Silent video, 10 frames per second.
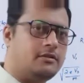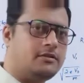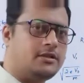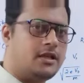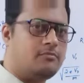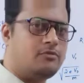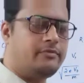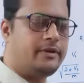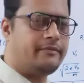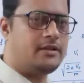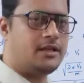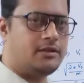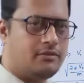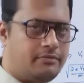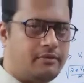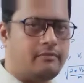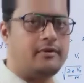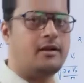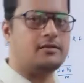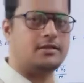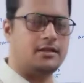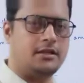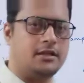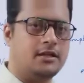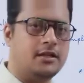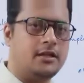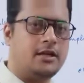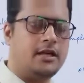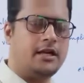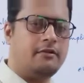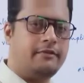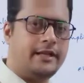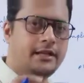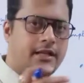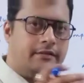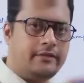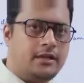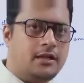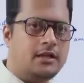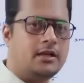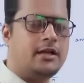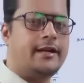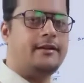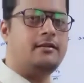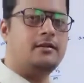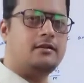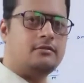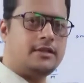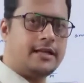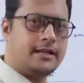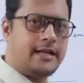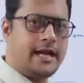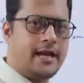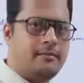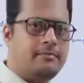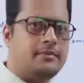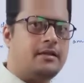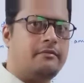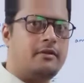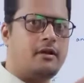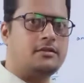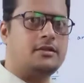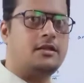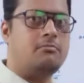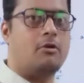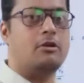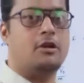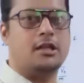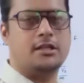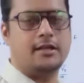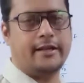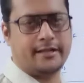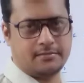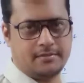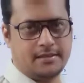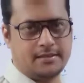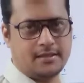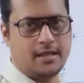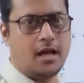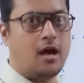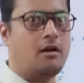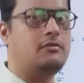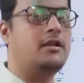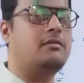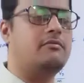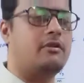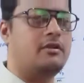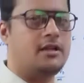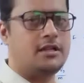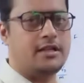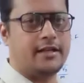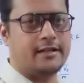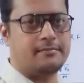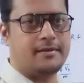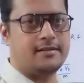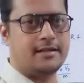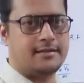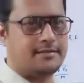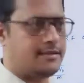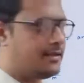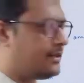are moving with a uniform velocity, and when they will enter to that gap, the velocity modulation takes place. How that modulation takes place, let's see.